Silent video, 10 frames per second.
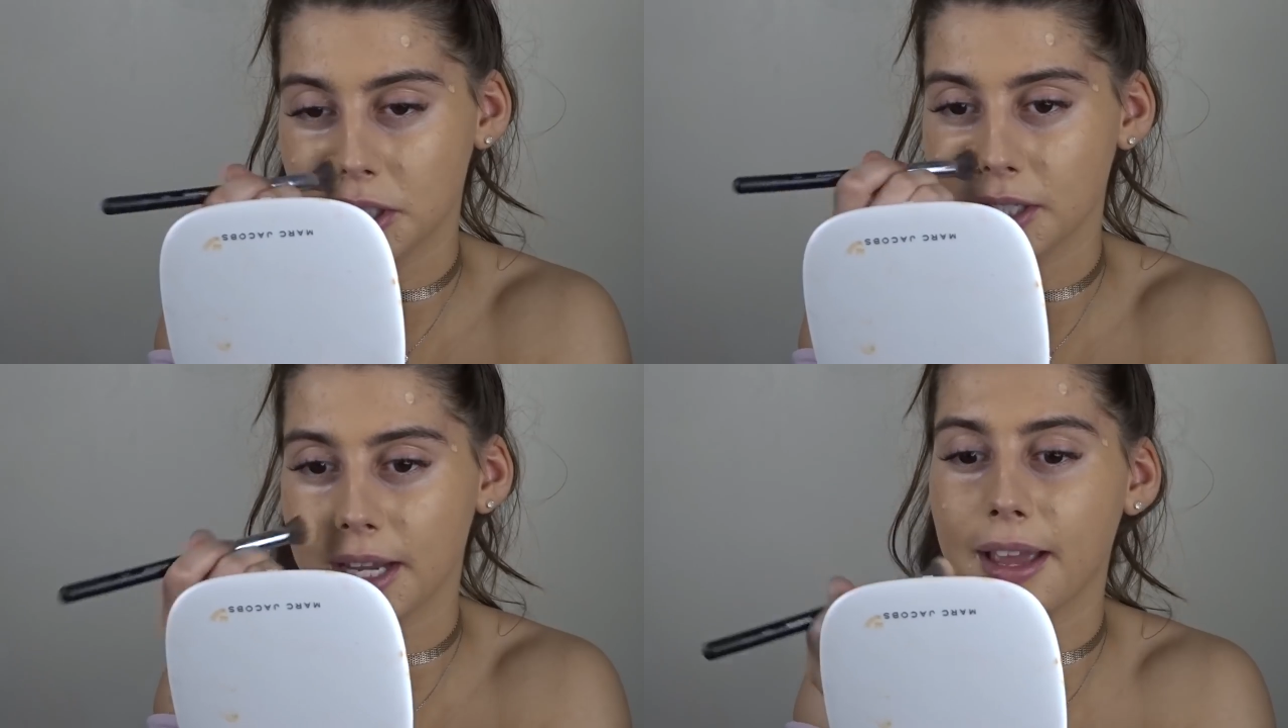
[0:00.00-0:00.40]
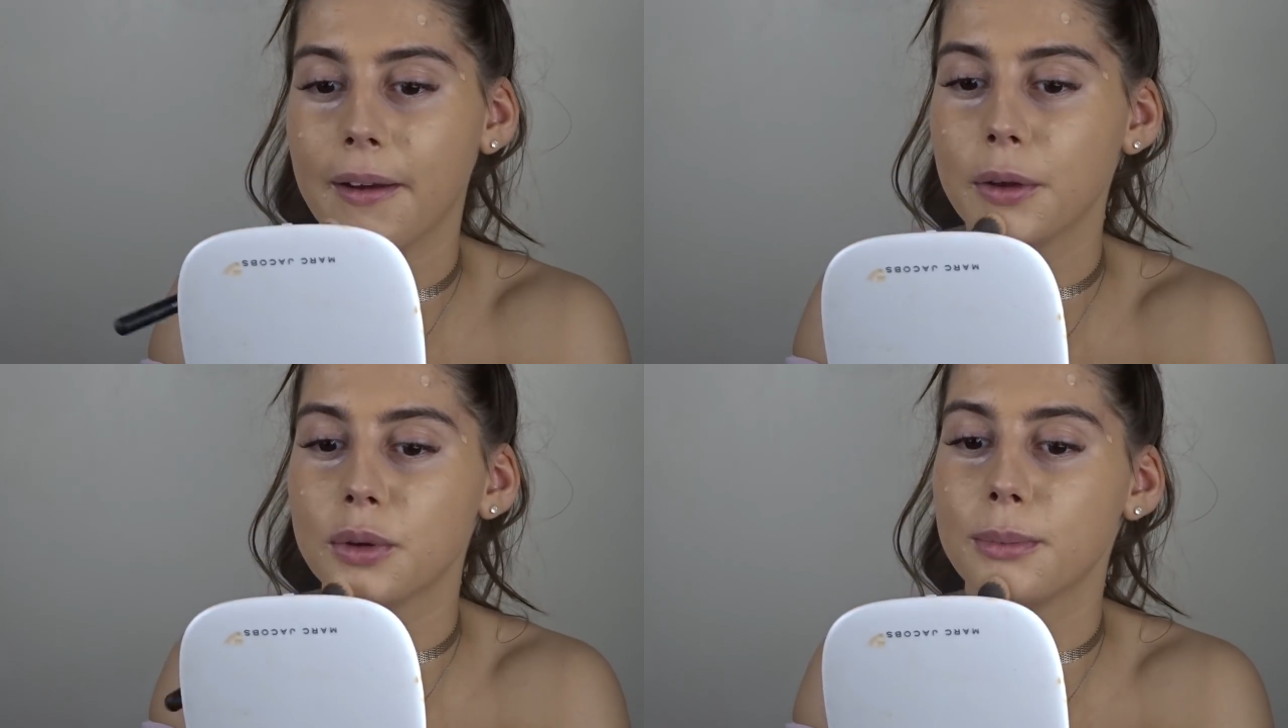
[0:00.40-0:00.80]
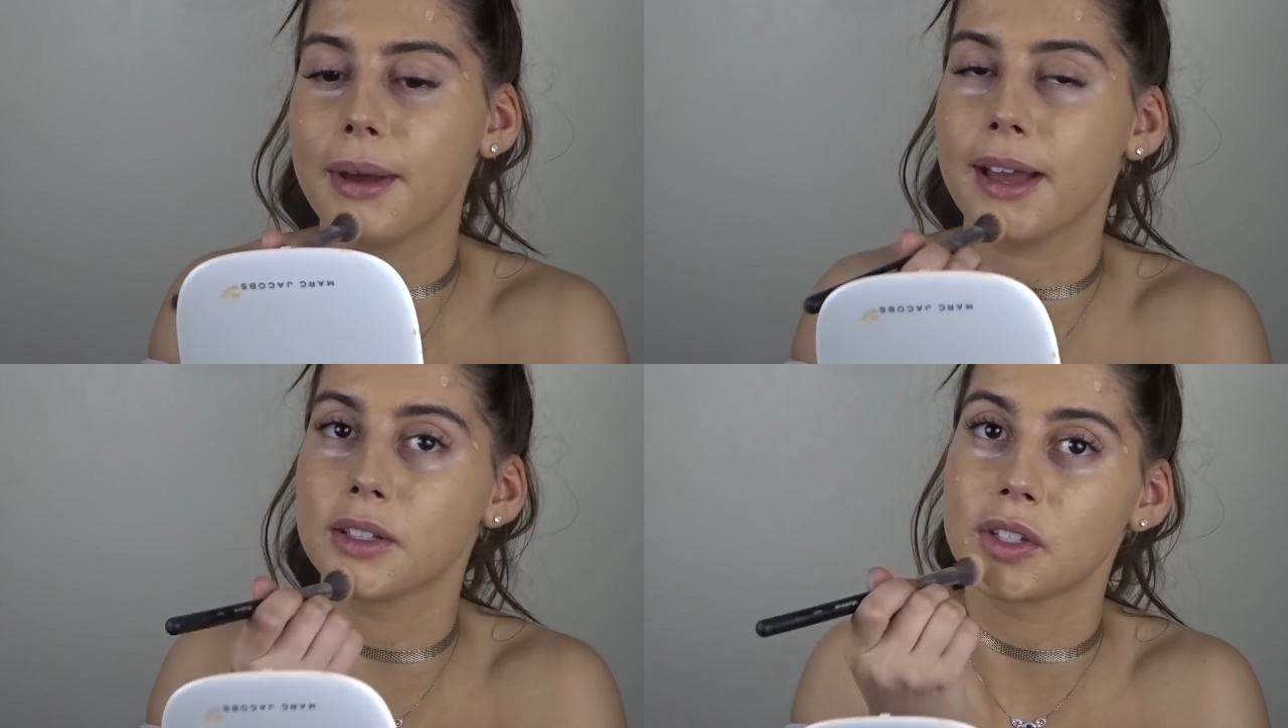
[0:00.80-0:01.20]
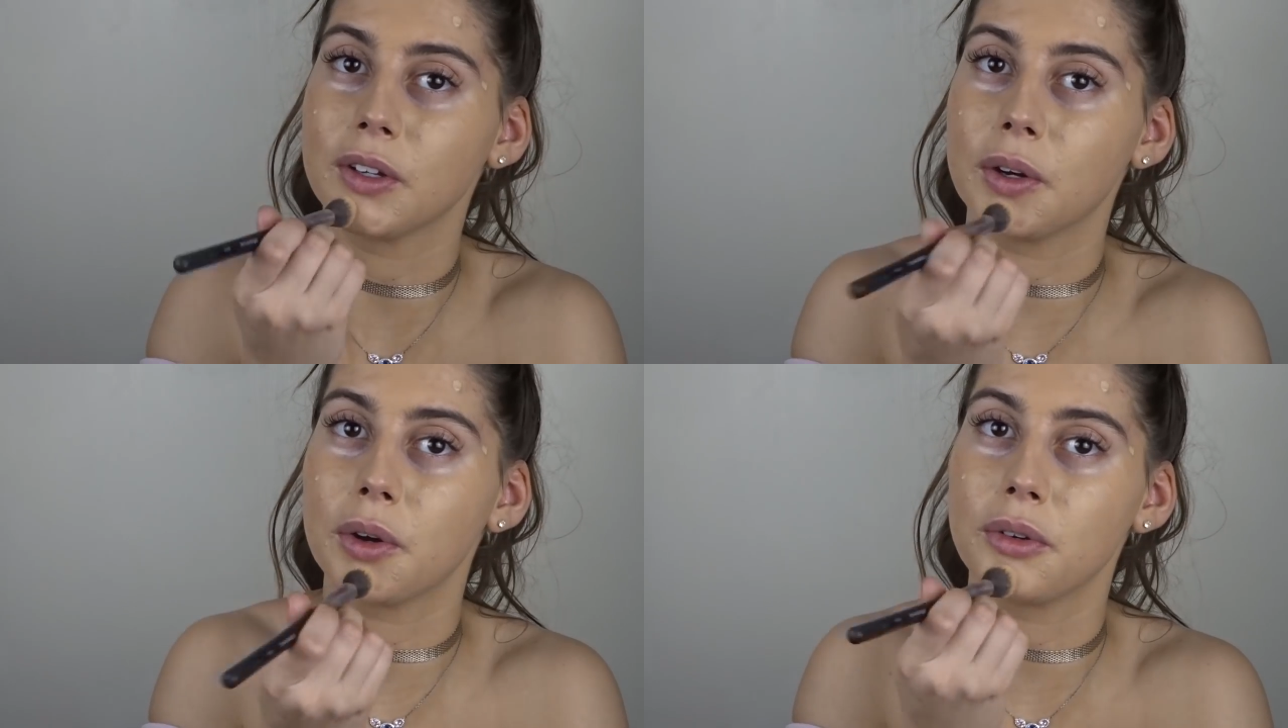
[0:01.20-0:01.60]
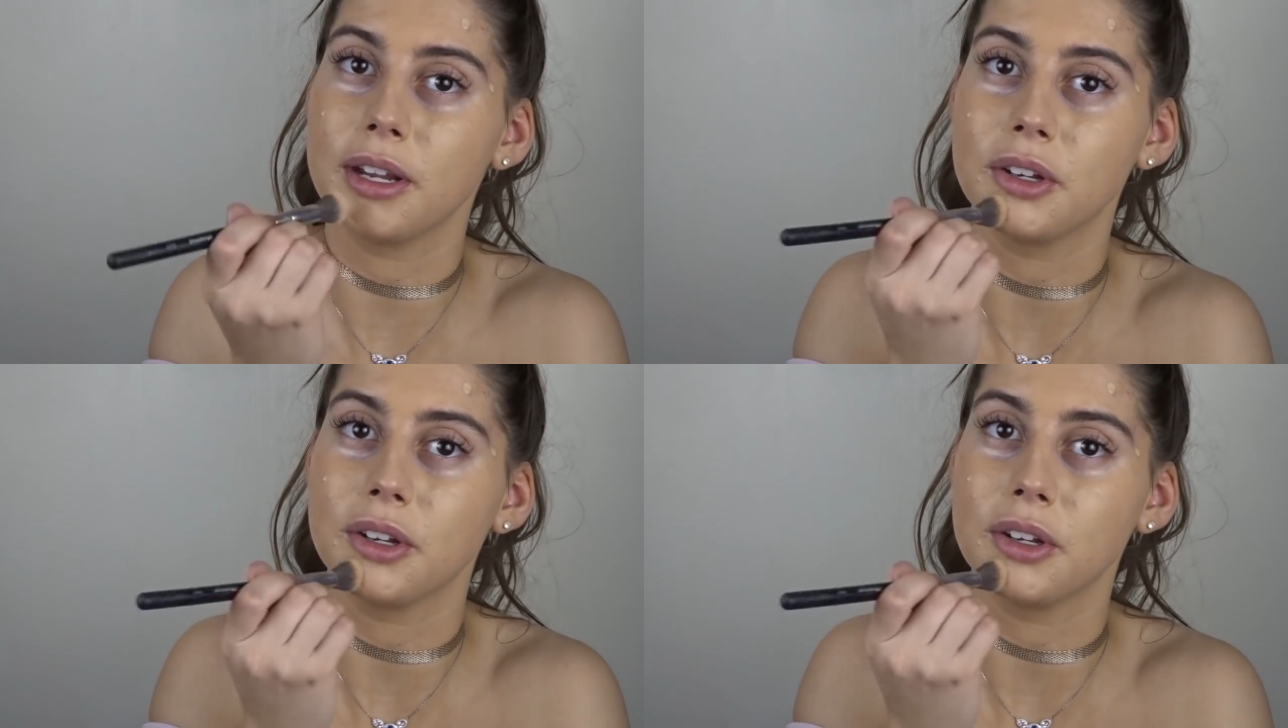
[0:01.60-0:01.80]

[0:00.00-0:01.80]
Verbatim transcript: Just like how you would mask your own